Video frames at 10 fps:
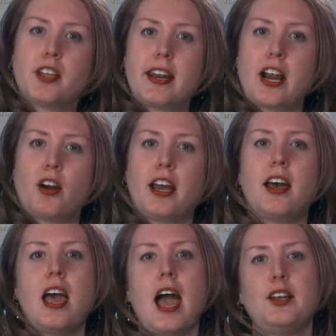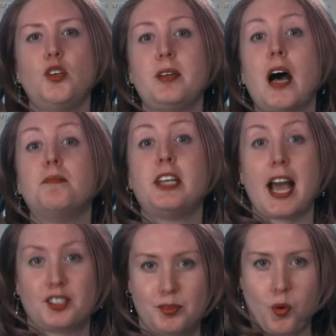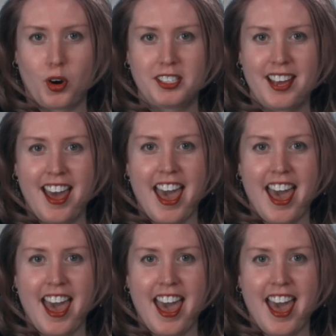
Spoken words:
in that area and you become tech support.